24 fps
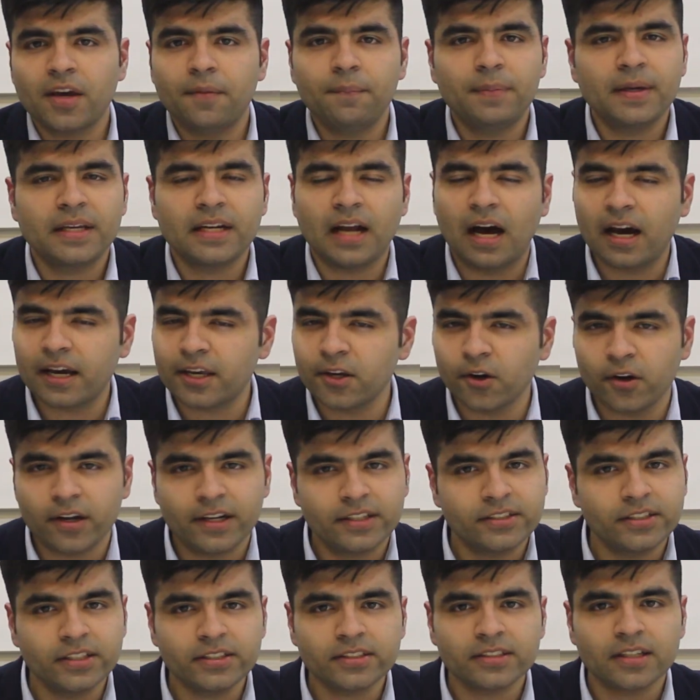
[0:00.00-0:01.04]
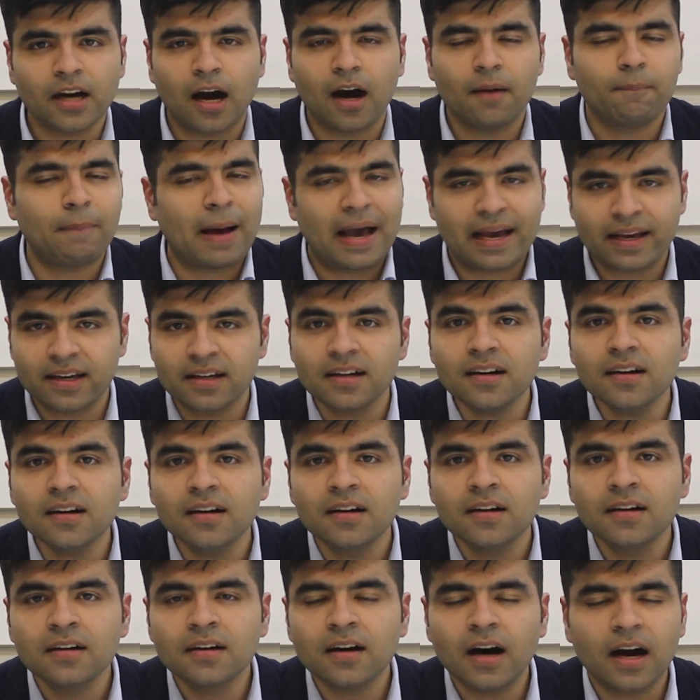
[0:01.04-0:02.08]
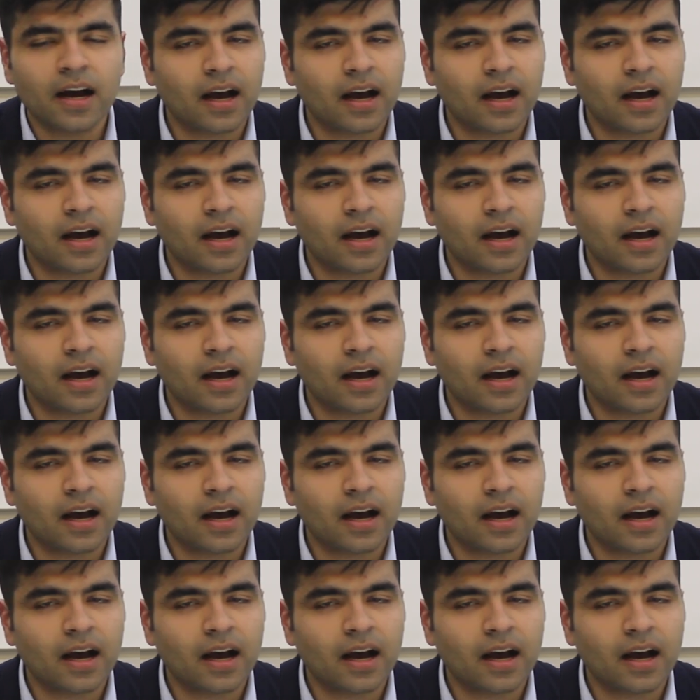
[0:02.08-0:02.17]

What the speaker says: You can be an archaeologist, a banker,